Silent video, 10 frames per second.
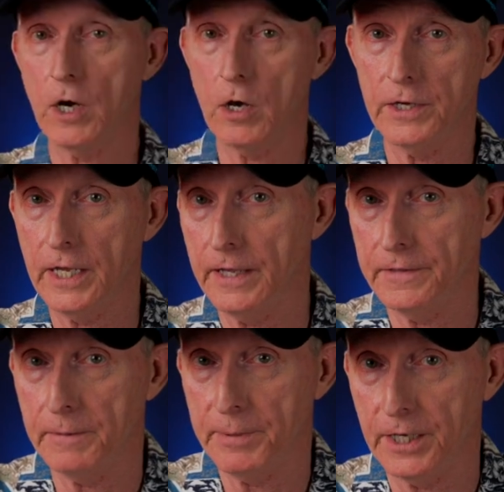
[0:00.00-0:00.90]
on
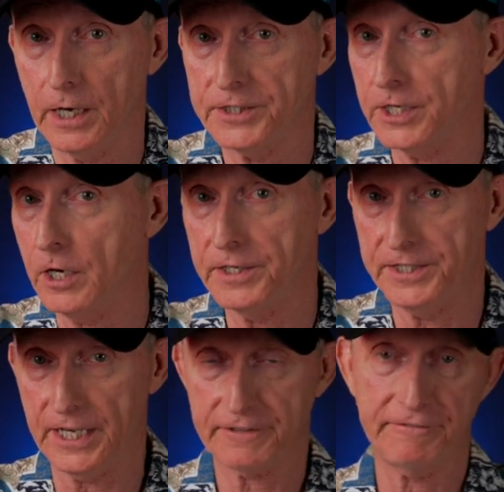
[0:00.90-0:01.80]
in the piazza
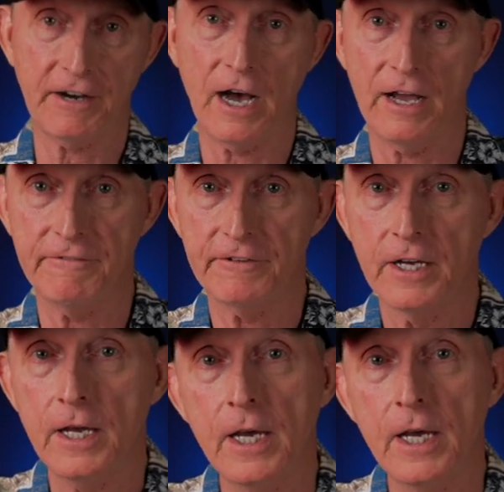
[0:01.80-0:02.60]
on deck 5.